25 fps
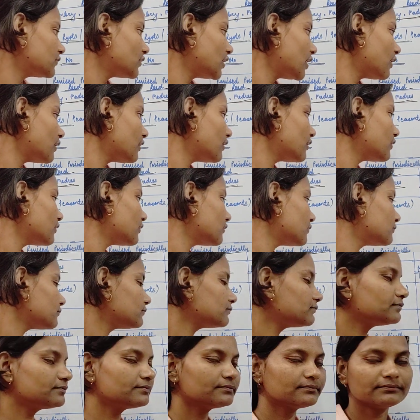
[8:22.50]
The
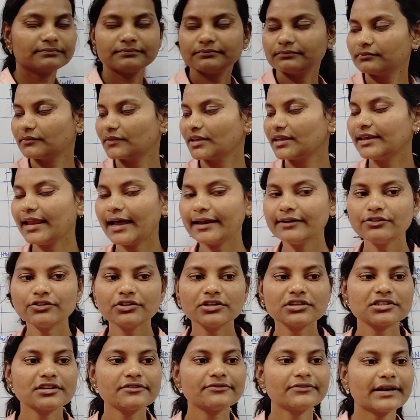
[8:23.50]
land
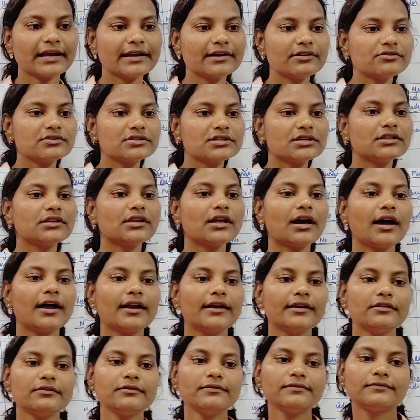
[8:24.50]
ownership right was in the
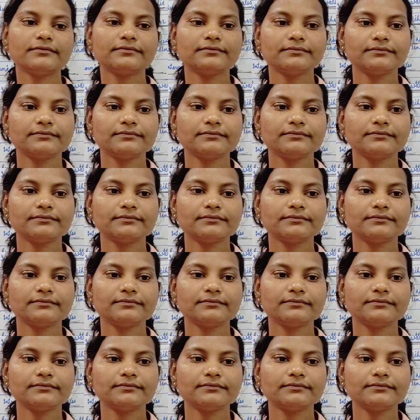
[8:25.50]
hand of